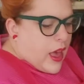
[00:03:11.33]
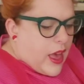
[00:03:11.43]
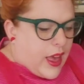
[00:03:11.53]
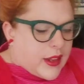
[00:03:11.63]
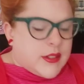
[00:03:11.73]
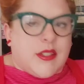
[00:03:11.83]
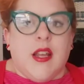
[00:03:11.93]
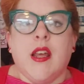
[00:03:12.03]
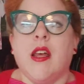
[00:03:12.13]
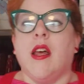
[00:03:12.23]
And
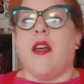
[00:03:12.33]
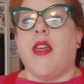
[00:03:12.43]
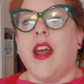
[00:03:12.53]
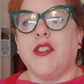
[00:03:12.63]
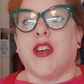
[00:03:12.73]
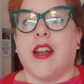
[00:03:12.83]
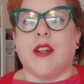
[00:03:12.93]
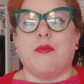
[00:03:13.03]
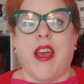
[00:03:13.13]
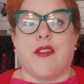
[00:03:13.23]
then I took a
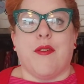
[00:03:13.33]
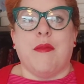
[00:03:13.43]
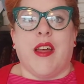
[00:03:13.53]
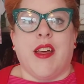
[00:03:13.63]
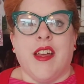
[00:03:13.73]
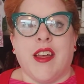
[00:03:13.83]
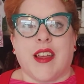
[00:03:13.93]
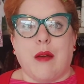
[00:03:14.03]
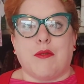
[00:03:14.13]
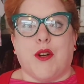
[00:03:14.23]
little break from the
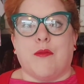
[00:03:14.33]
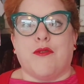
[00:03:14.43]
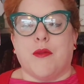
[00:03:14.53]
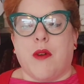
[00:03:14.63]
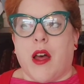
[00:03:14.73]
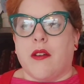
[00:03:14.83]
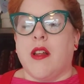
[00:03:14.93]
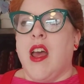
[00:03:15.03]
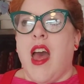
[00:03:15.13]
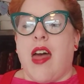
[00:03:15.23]
Gable top for a while.
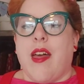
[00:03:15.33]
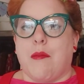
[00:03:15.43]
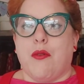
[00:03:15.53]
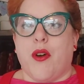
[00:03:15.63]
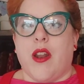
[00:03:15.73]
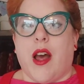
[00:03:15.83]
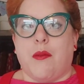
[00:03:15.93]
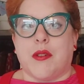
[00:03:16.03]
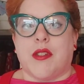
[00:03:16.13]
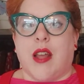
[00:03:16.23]
At that point, I
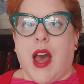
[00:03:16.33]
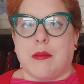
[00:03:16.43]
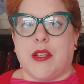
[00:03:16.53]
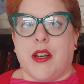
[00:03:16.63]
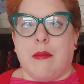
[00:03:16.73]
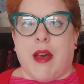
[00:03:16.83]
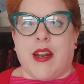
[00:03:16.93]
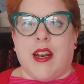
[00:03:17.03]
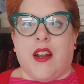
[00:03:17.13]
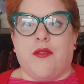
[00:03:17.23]
wasn't absolutely
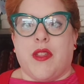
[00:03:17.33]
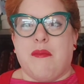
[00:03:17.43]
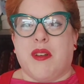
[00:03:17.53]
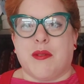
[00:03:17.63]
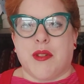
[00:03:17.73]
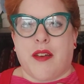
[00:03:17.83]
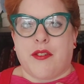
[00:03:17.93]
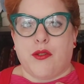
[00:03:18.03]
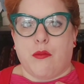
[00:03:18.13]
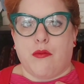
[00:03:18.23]
madly in love with it because I was
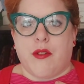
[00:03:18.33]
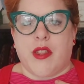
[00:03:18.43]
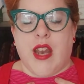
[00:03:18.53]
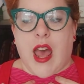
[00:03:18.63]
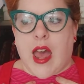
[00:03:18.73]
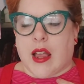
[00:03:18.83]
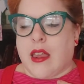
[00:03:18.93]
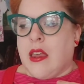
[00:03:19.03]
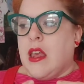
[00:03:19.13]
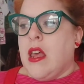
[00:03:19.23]
having trouble with the neck.
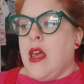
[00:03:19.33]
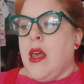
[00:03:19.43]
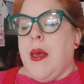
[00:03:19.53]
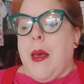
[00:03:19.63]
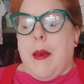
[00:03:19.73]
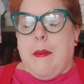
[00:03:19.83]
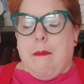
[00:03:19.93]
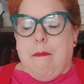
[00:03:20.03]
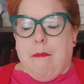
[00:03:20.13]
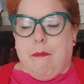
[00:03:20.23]

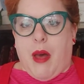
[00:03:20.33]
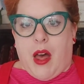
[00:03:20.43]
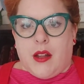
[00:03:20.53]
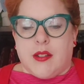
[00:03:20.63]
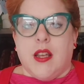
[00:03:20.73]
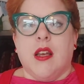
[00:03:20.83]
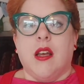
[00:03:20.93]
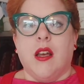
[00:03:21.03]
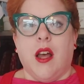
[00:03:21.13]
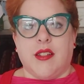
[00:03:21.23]
But
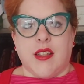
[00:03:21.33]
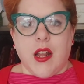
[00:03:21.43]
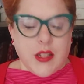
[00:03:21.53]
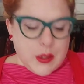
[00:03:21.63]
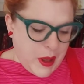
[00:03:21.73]
I decided to